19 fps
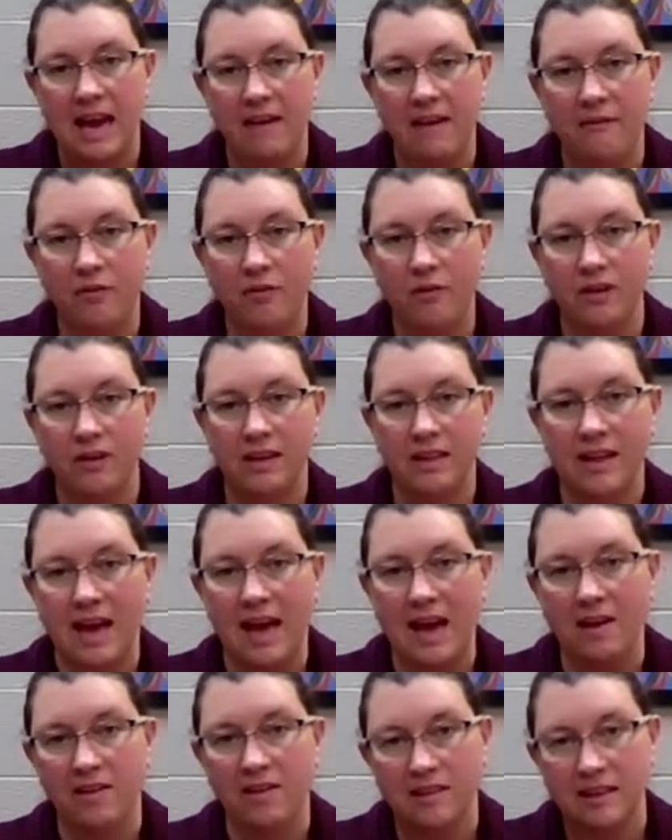I folded the
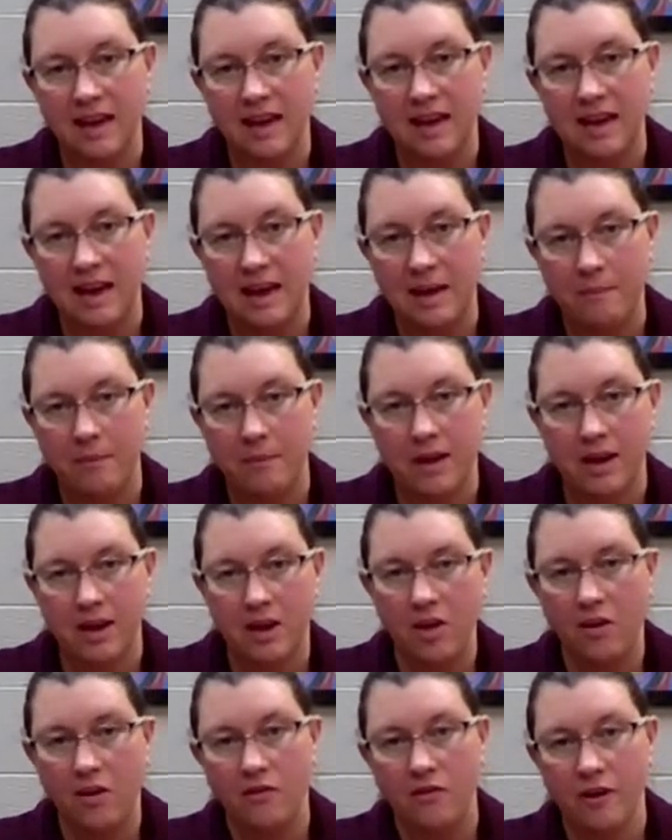outside up
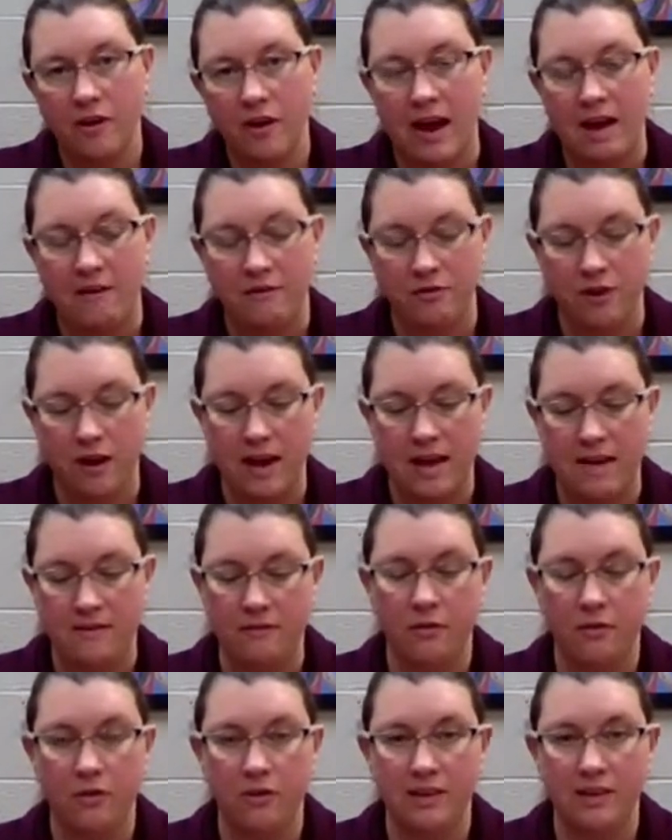and over after I
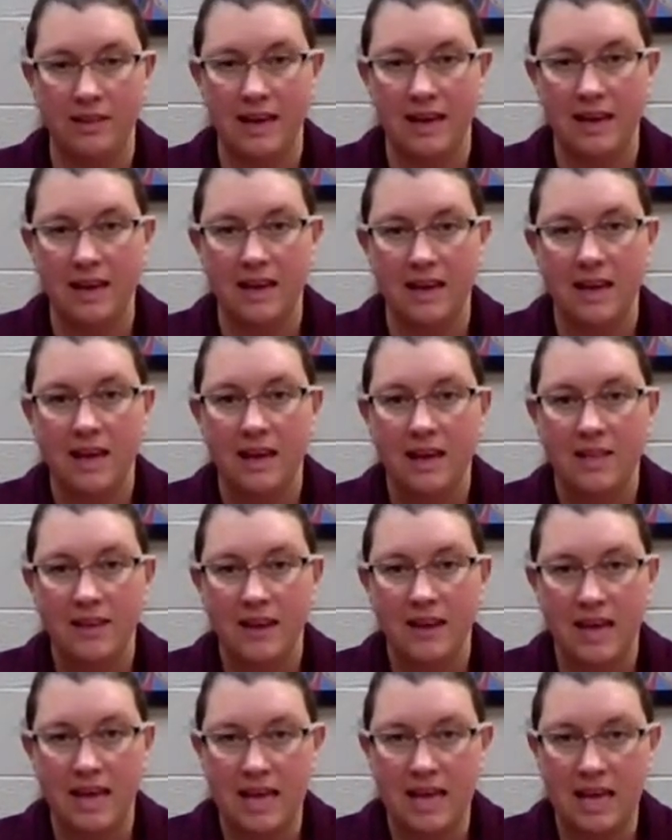had folded the,
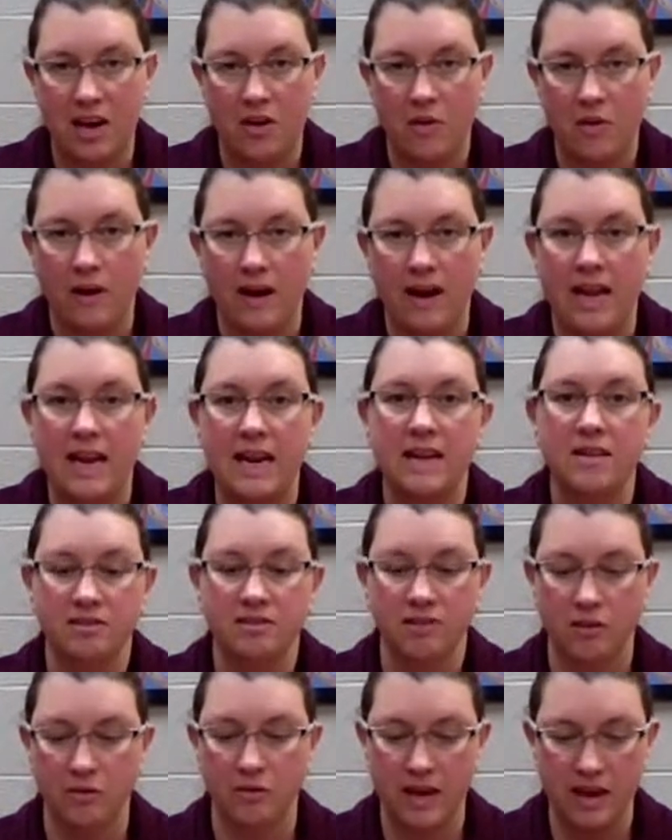the inner one.
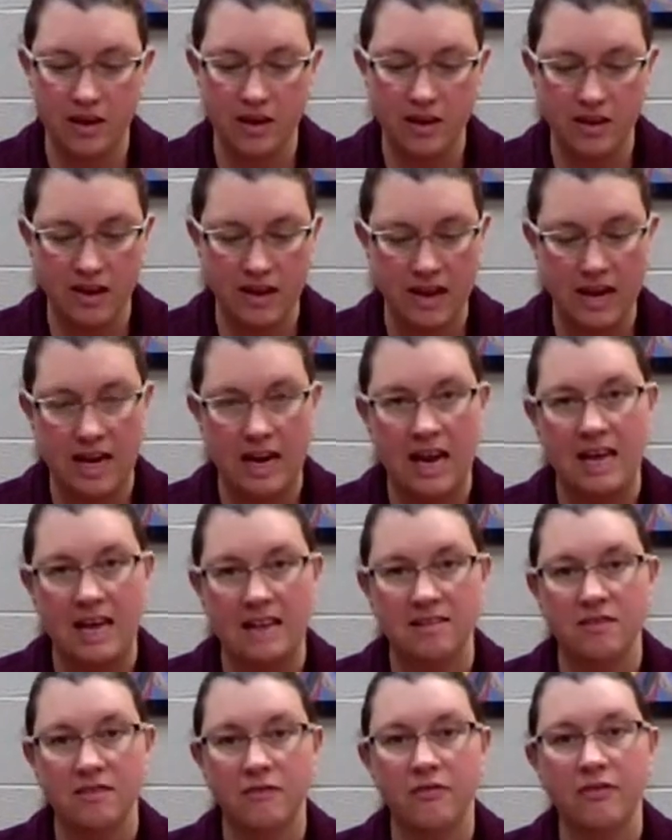So here you get a
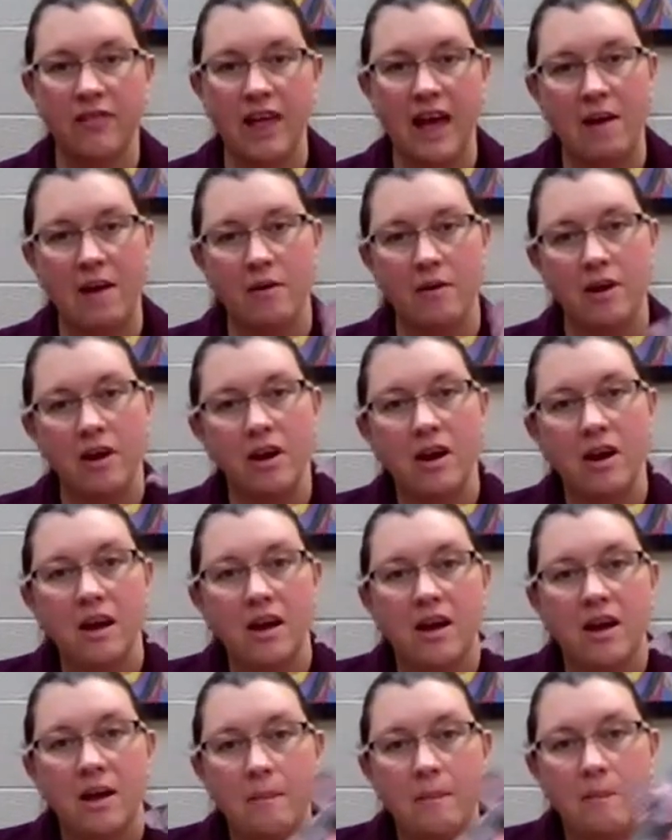nice flower
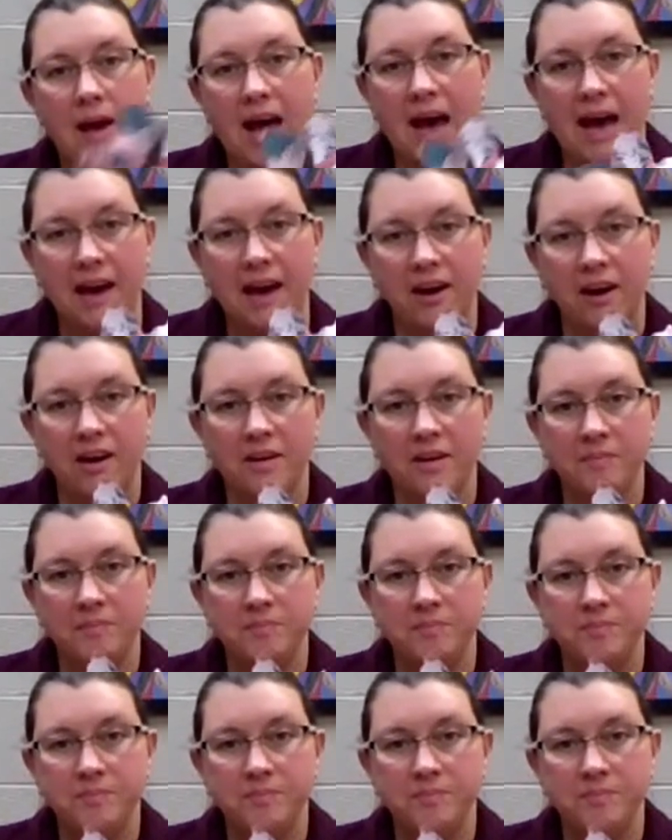pattern